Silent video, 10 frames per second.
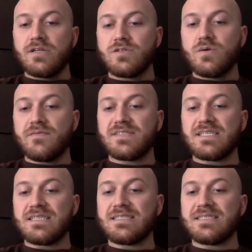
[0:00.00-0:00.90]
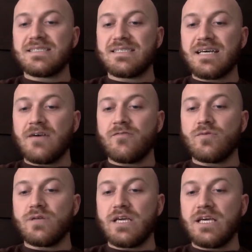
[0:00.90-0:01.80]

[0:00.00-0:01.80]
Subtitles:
to have seen several